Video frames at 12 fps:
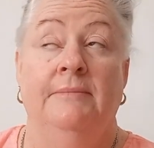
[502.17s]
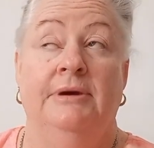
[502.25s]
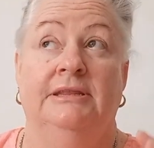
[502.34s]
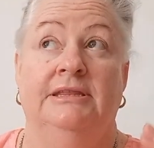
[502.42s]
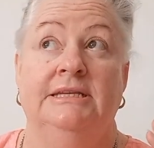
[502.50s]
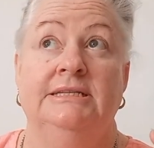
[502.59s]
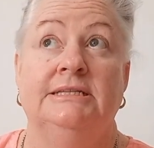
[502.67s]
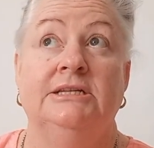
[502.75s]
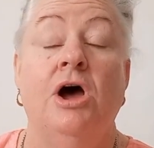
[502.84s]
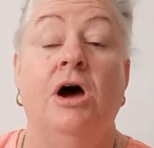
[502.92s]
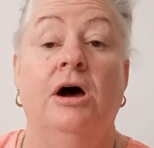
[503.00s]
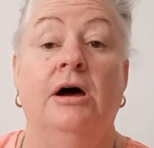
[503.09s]
but this
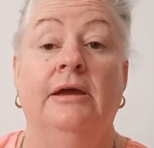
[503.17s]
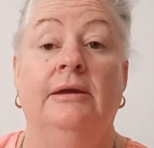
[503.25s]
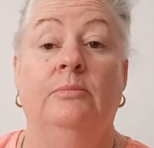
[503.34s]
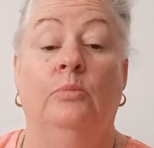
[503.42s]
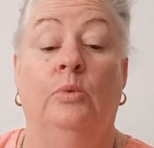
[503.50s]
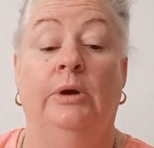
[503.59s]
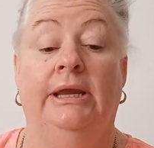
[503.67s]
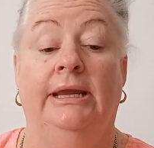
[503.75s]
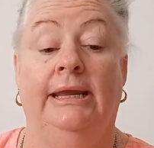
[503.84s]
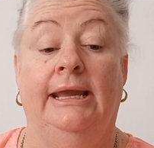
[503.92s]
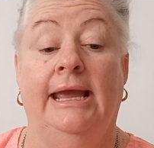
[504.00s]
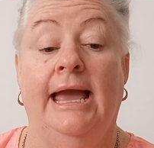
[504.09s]
time
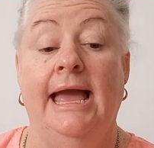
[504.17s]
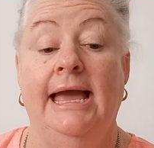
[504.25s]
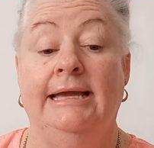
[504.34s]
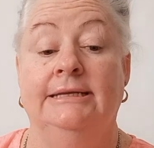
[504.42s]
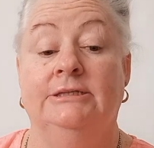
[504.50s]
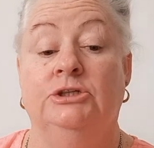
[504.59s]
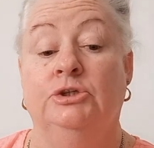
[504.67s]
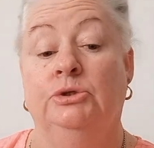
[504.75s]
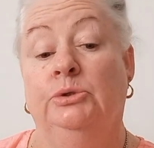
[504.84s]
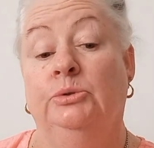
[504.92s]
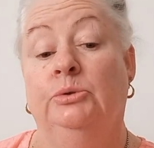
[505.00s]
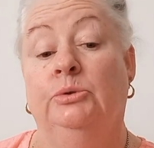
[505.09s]
we had
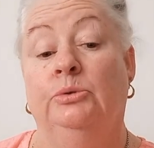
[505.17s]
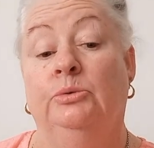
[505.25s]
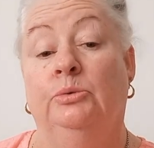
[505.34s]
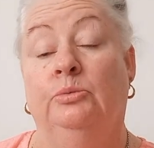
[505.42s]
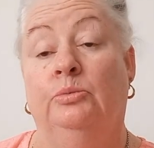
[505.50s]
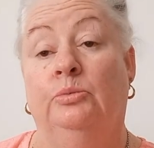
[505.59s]
to,